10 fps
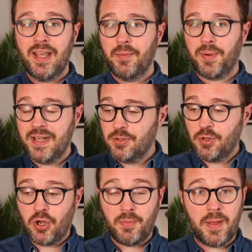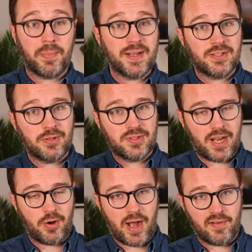Please do comment. Please do
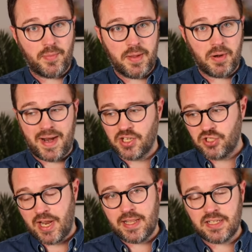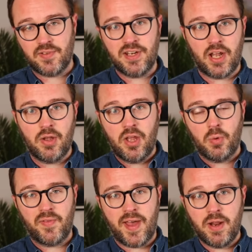tell other people about it. Share this video
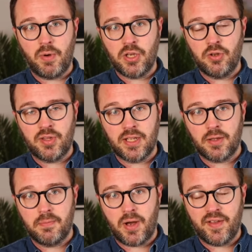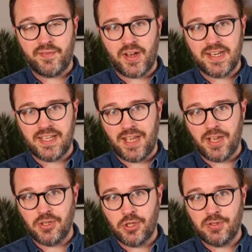with anyone you think might find it
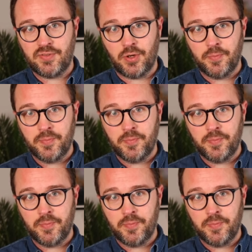useful.